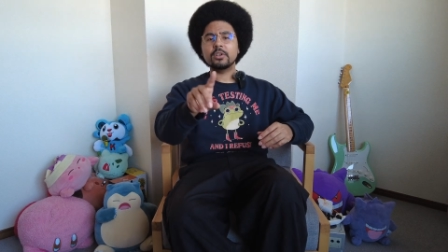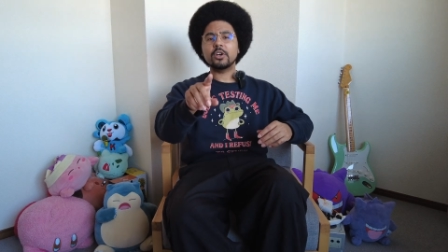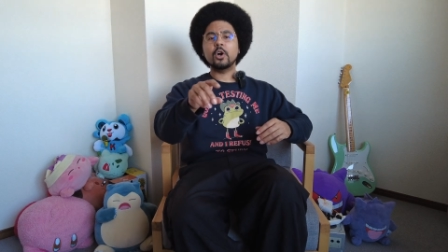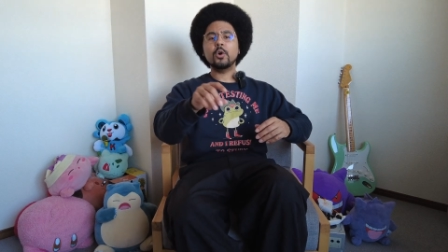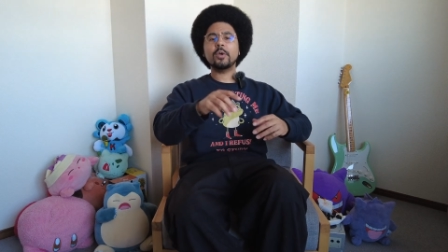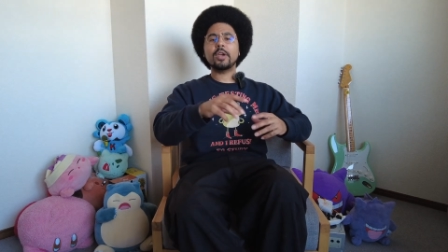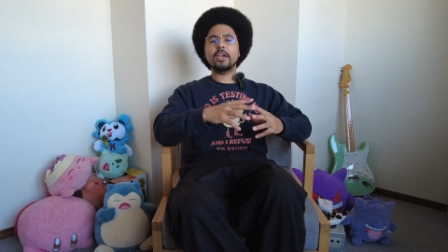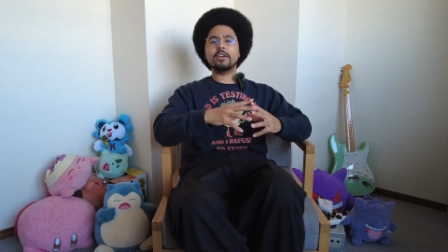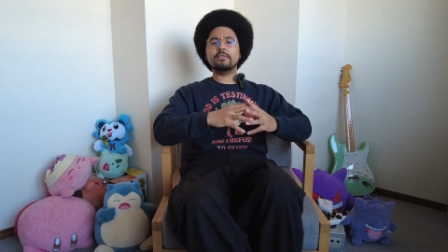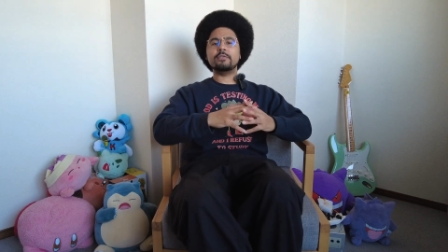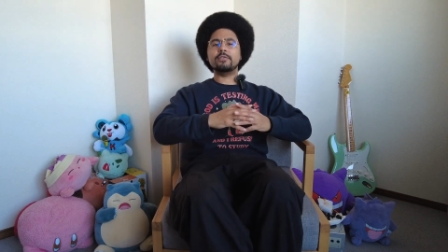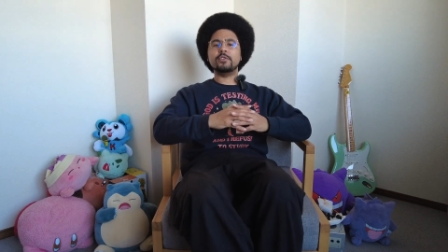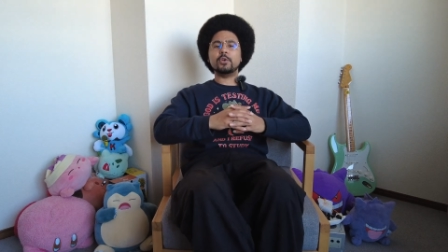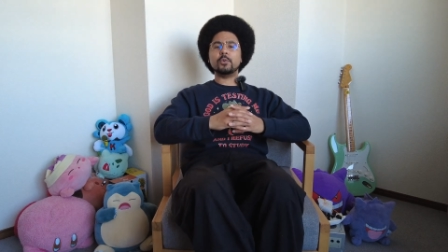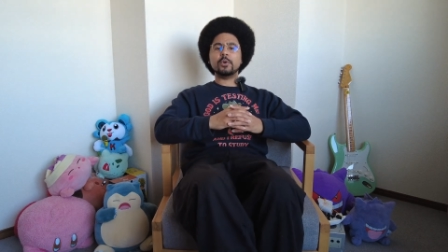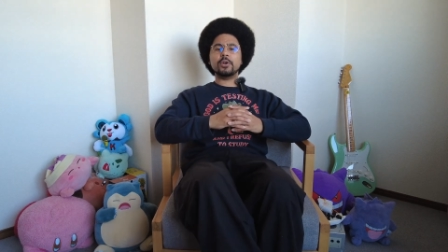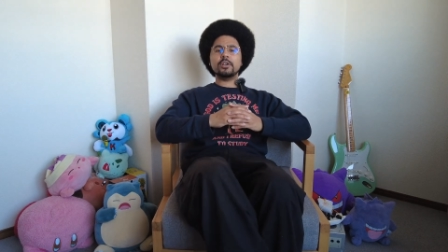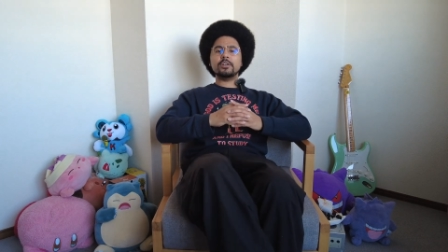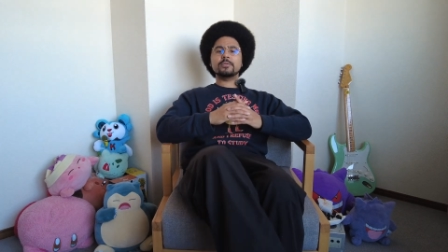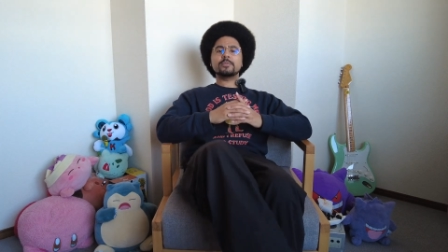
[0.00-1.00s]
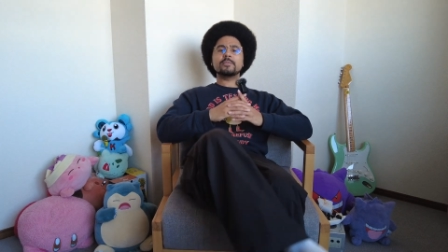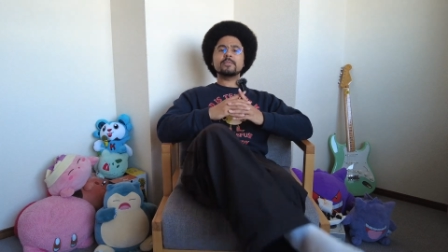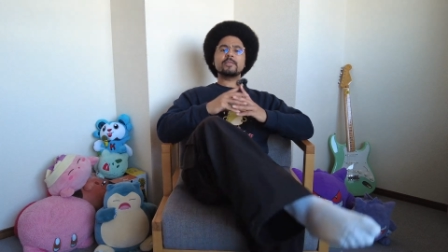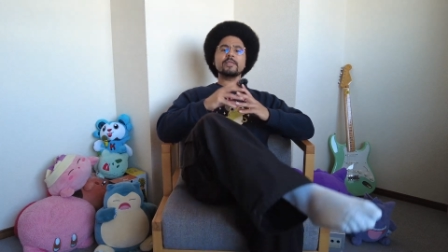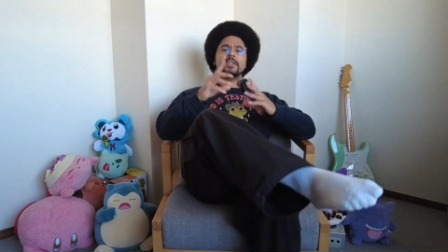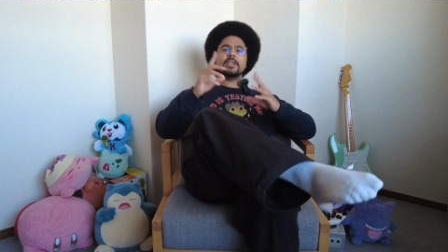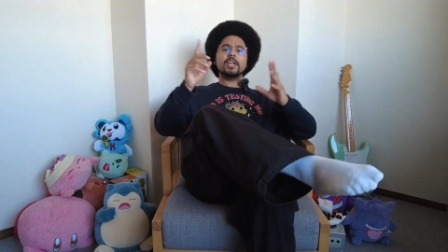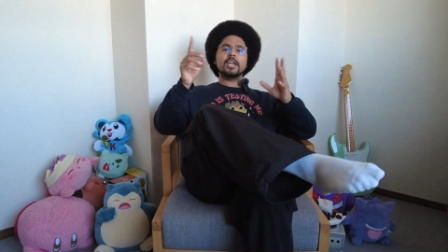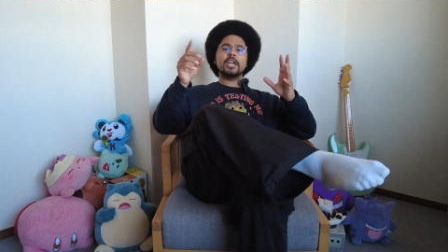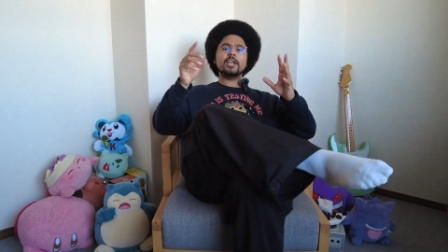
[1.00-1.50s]
Okay, viewer,
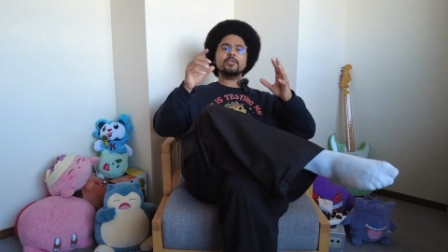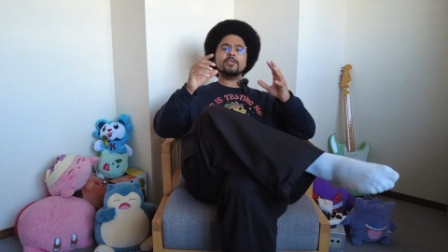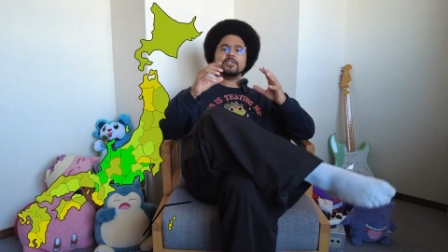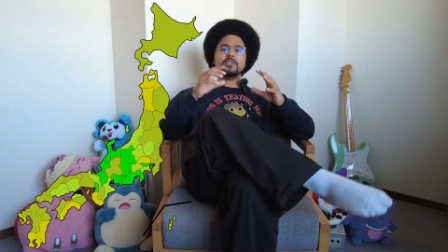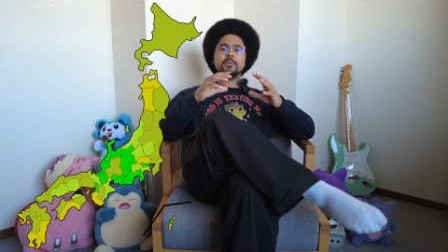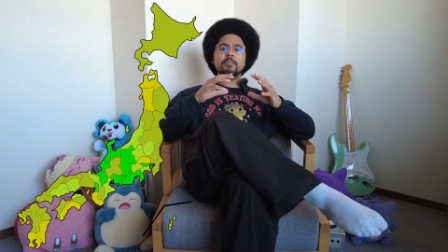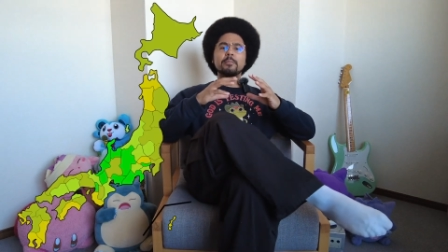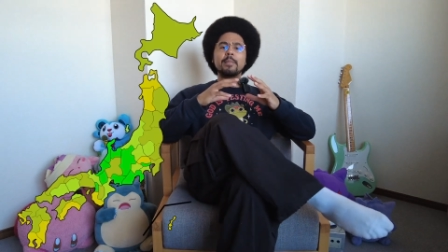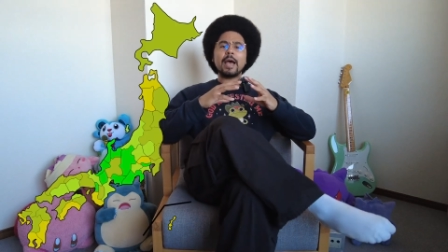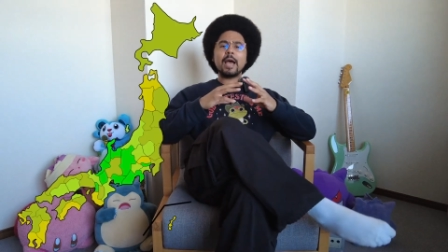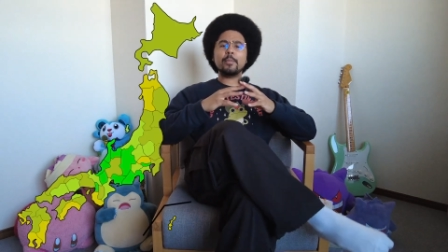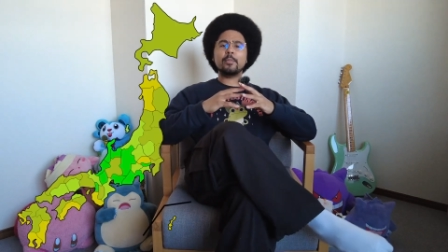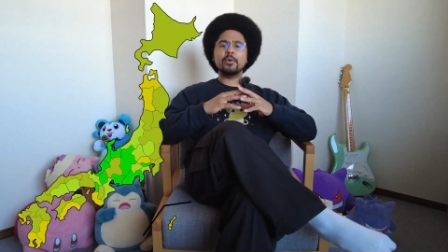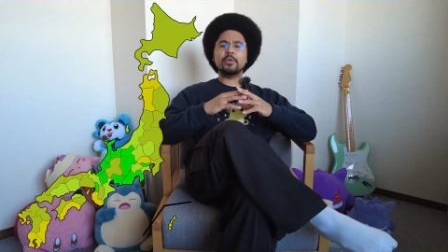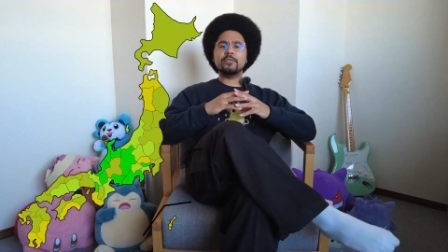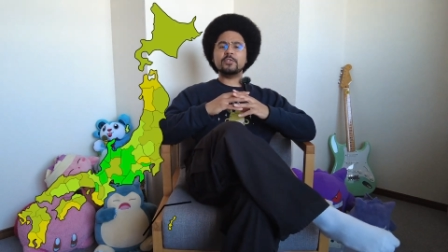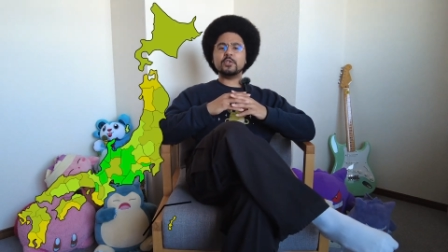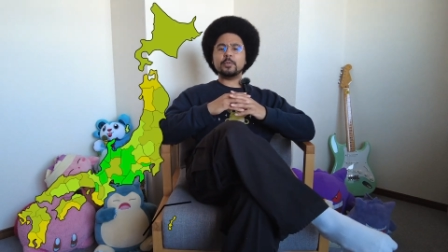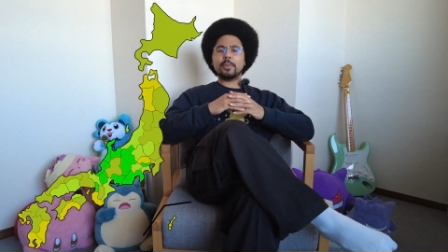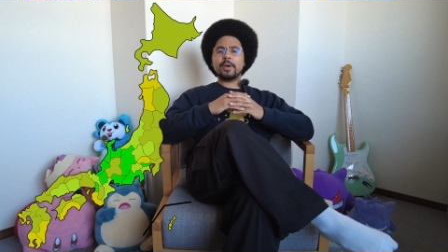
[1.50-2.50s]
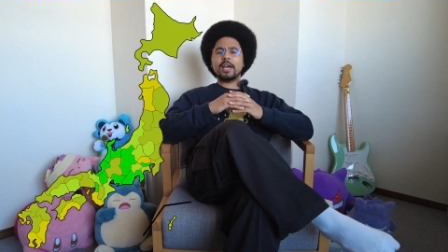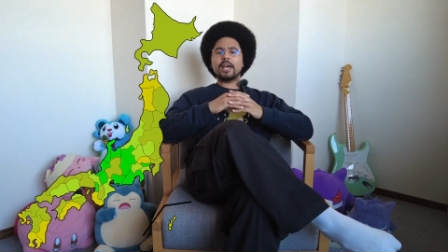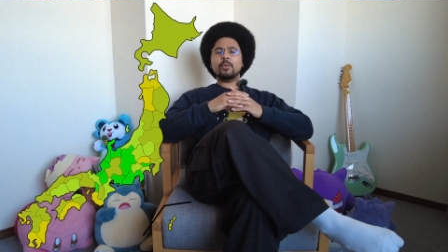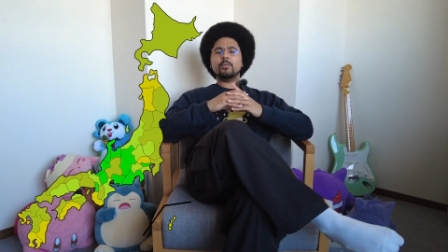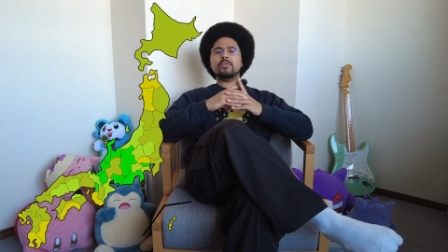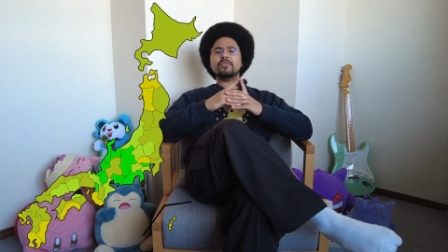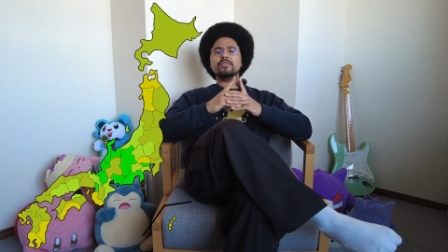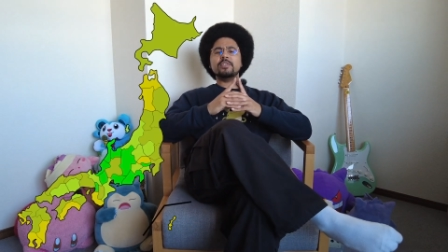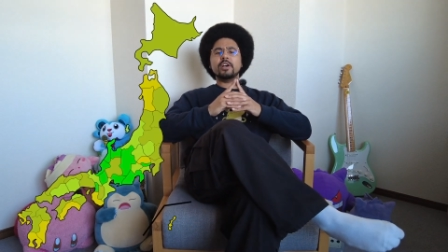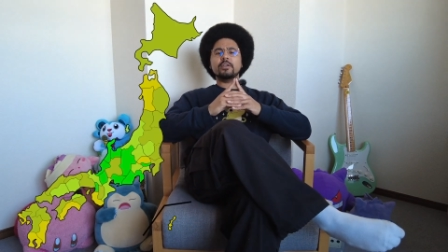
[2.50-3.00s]
here is a map of Japan
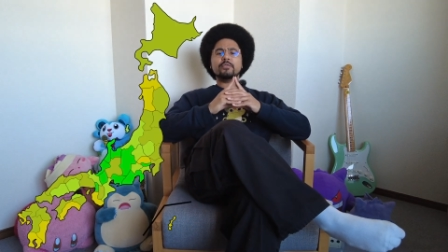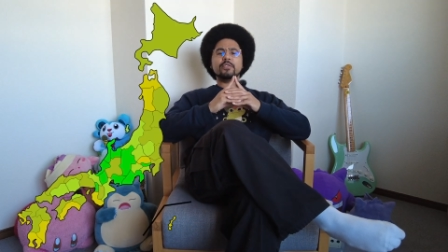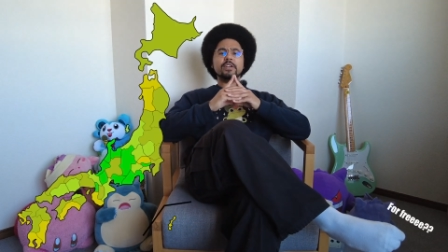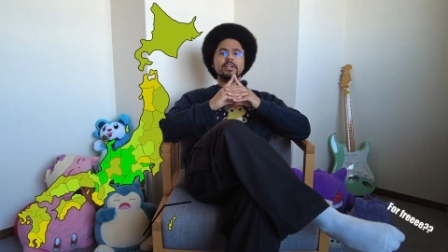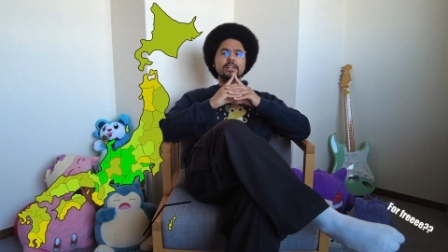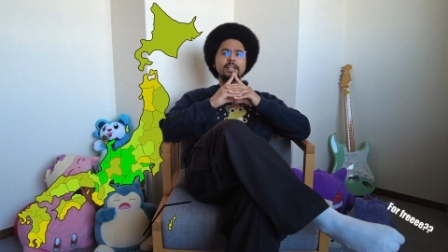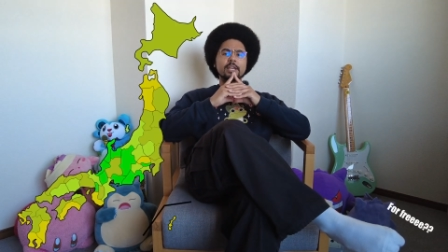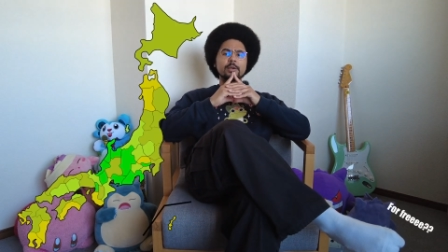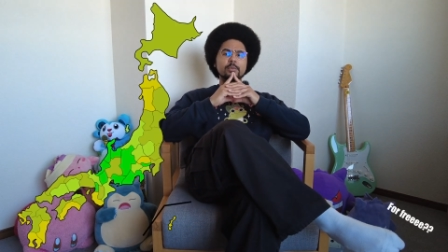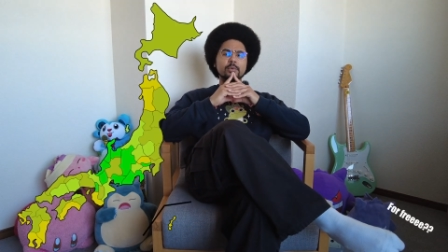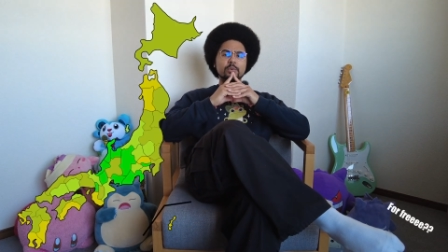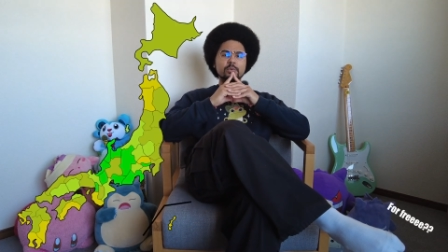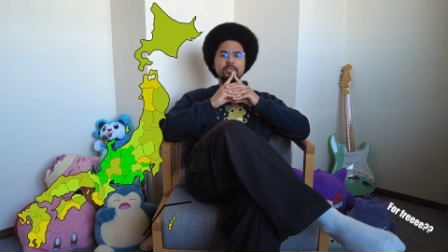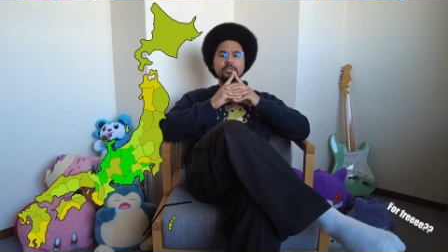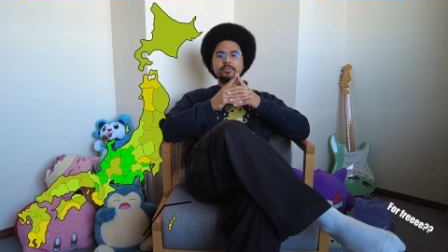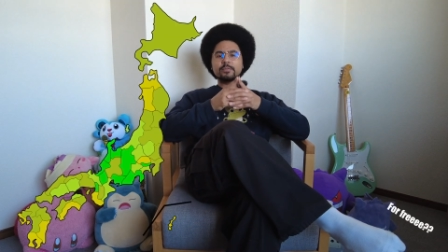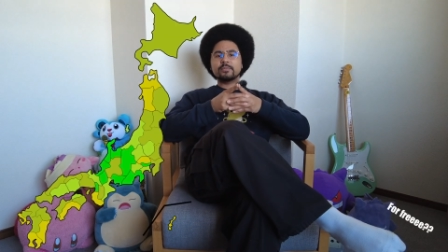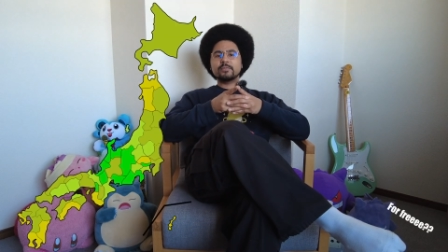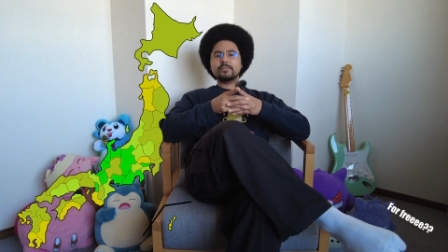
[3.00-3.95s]
with nothing labeled.